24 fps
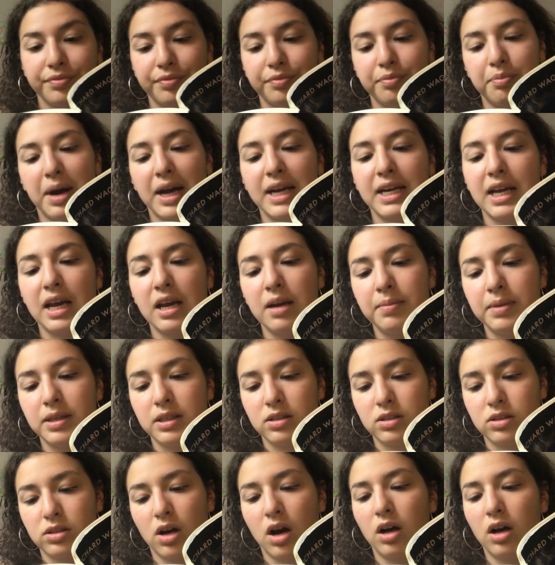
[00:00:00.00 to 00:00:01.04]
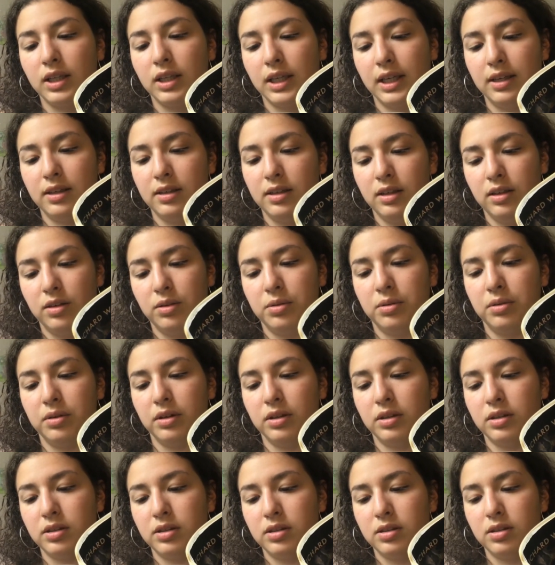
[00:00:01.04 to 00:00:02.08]
My name is Saul Indian
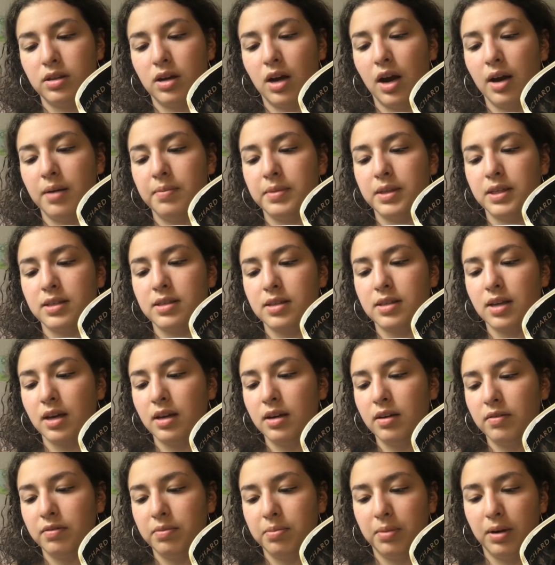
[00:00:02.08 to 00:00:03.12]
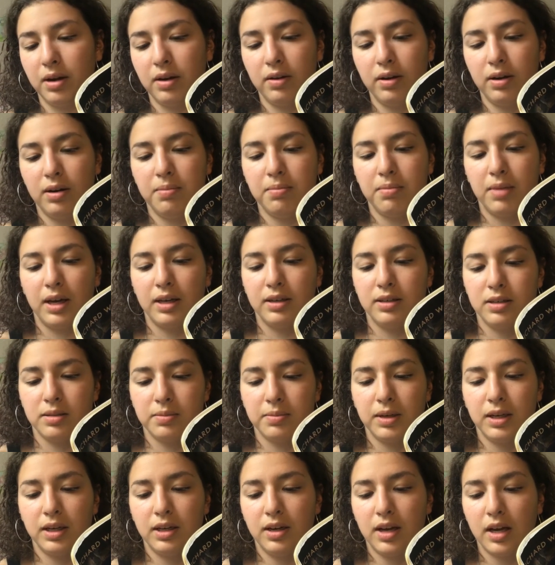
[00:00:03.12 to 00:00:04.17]
Horse. I am the son of Mary
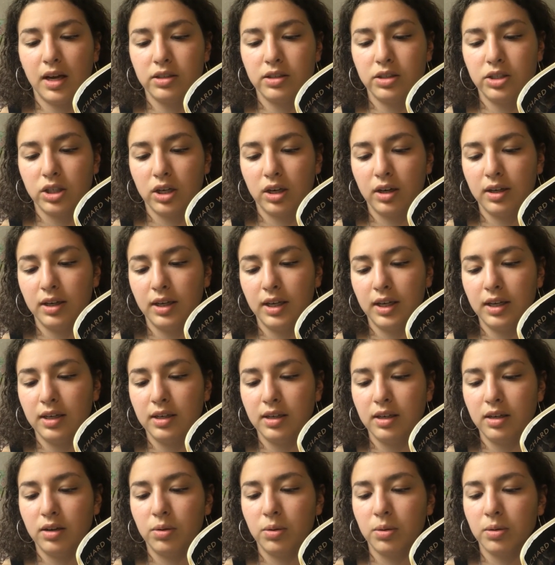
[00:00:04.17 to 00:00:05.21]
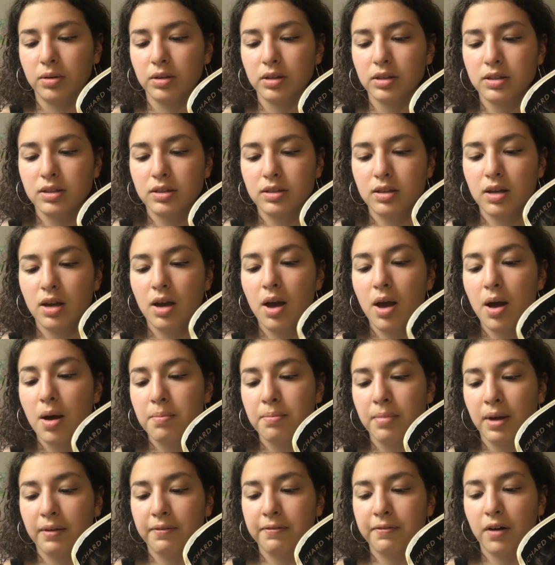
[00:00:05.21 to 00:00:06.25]
Mandamin and John Indian Horse.
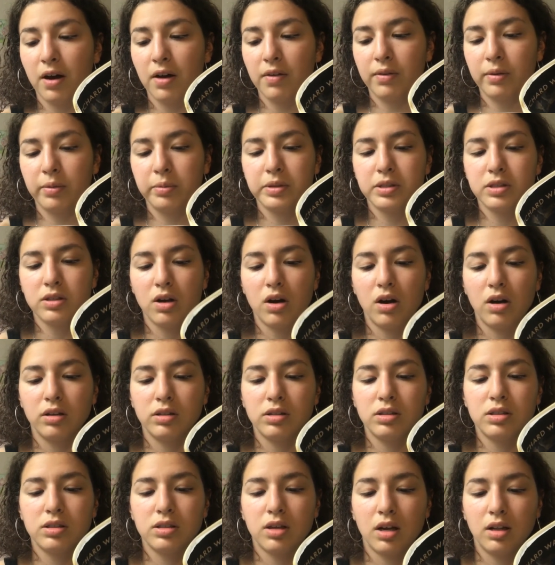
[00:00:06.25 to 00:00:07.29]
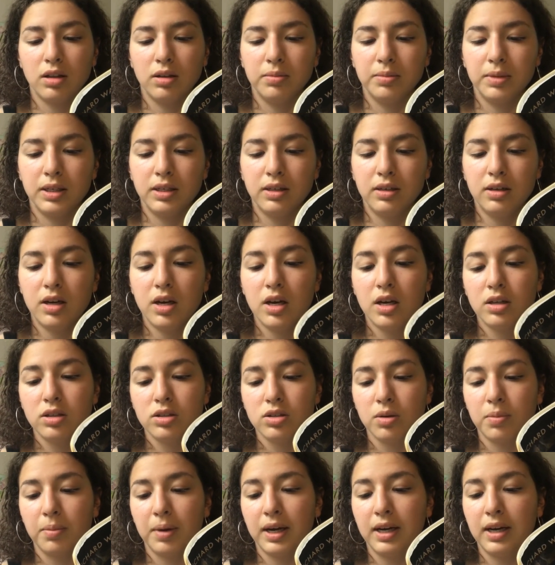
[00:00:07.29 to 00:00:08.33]
My father was called Solomon,
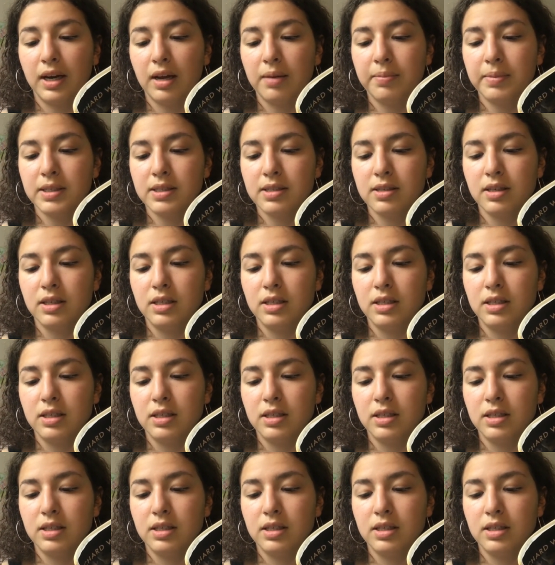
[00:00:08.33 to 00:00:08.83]
so my name is the